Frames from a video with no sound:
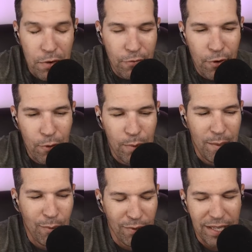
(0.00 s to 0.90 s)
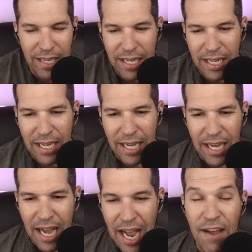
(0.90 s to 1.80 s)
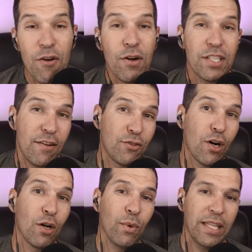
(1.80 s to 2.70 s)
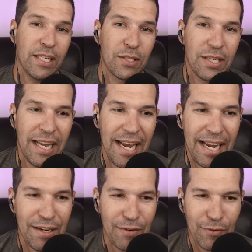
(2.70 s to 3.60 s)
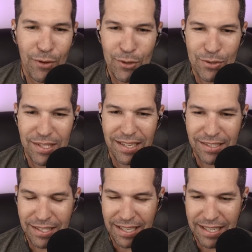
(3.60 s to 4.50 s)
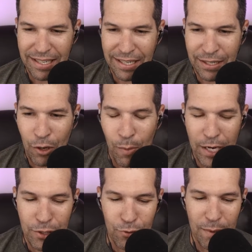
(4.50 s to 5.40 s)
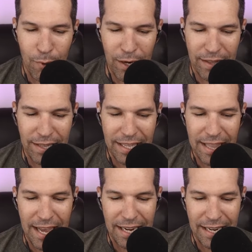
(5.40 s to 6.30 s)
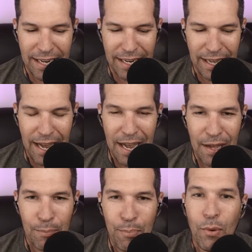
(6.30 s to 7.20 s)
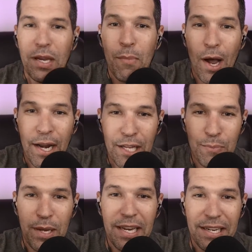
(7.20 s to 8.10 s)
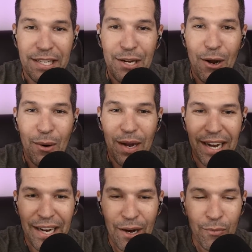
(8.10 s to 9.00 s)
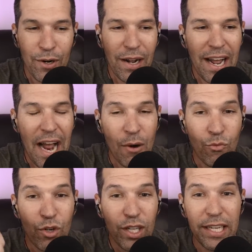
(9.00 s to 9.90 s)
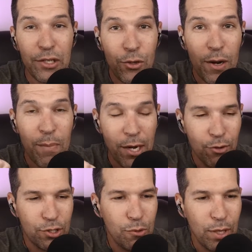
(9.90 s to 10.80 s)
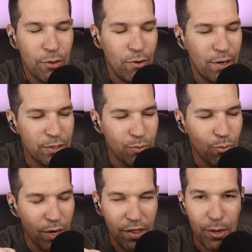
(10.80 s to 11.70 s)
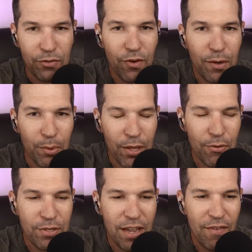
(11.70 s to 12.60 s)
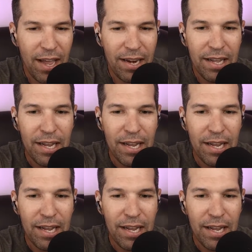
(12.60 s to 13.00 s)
for other people. I've noticed I've struggled with this, and for those that my stream or anything like that, Pokemon has been, I really enjoyed my Crystal playthrough. It was one of the most fun playthroughs I've had,